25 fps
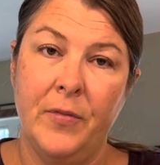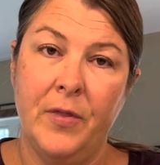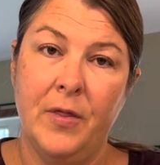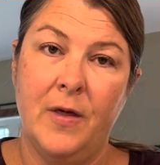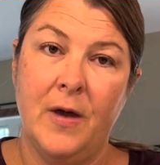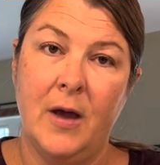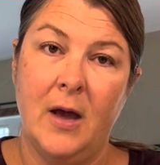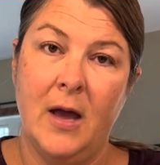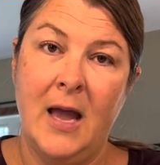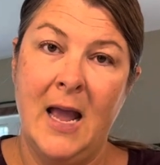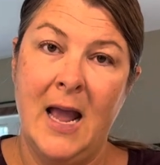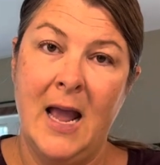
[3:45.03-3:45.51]

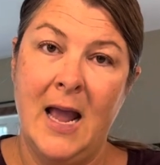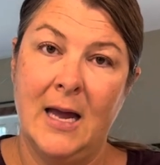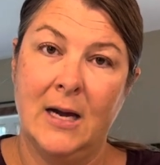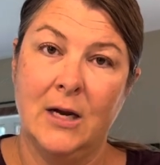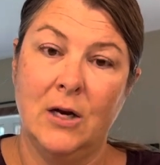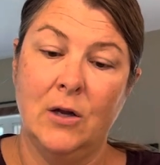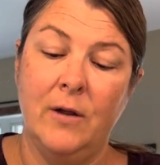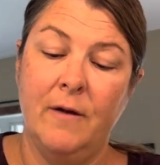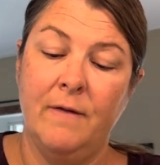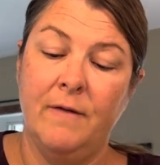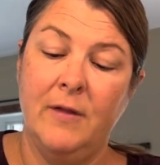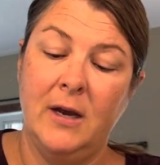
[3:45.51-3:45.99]
the
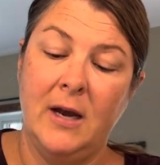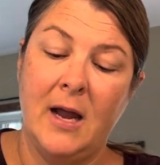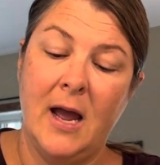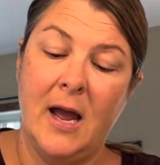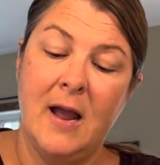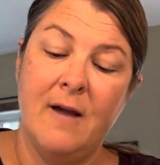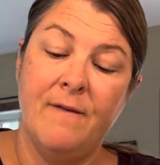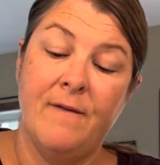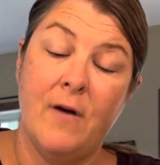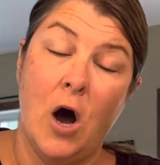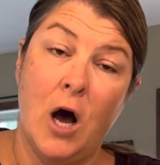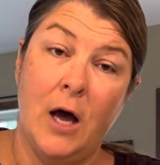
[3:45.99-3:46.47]
handle of the
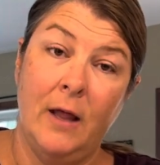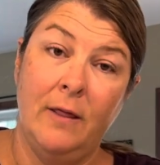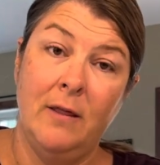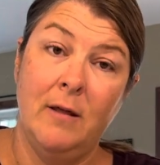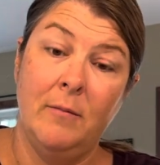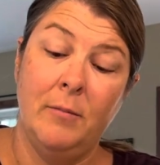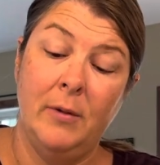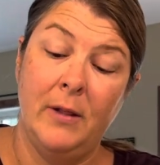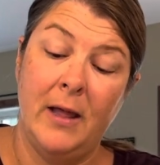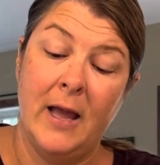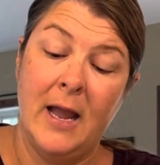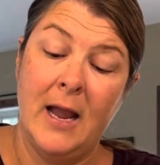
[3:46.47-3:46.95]
knife on
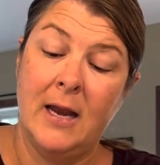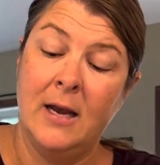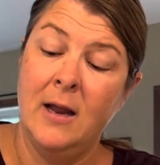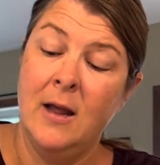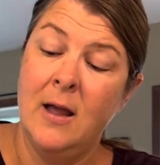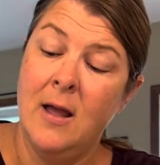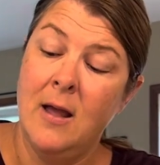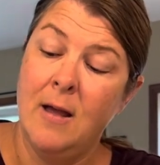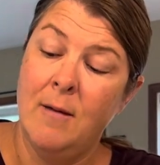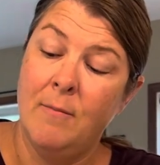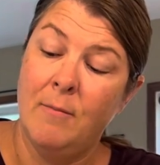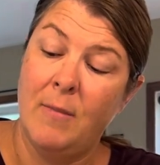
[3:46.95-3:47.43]
the blade.
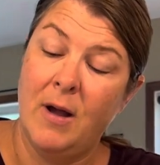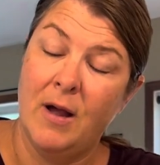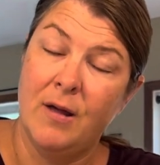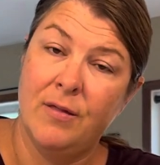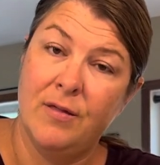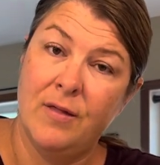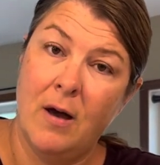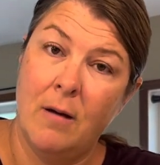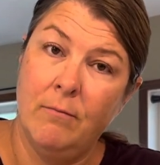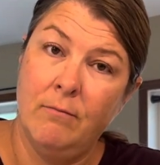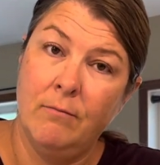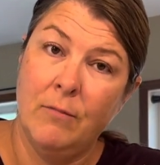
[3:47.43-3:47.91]
My
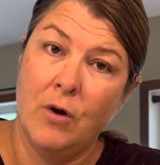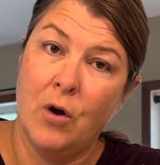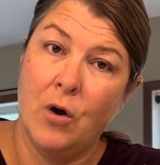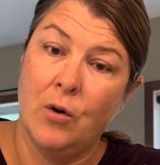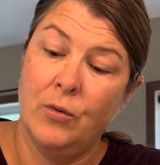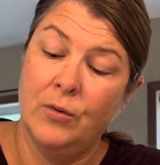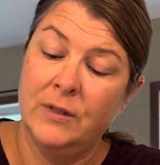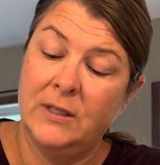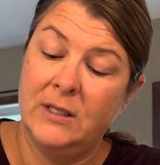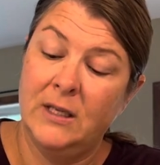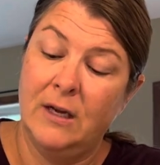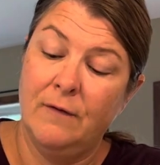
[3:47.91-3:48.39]
thumb
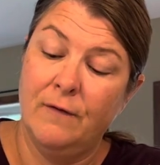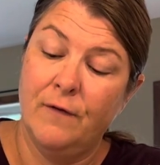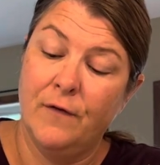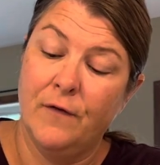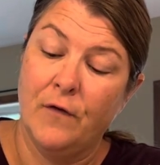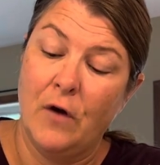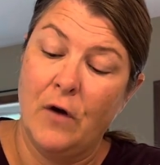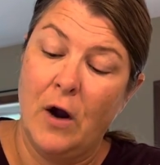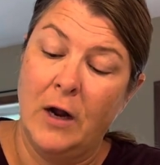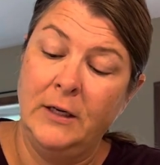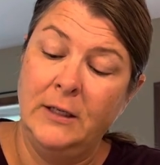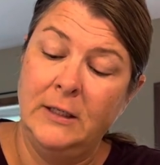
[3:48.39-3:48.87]
goes in
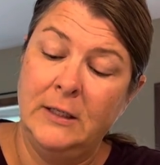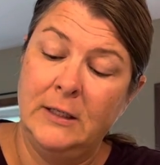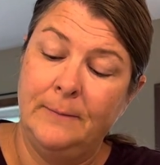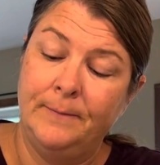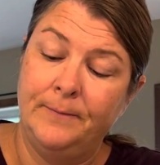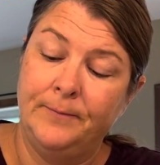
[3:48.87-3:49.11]
front.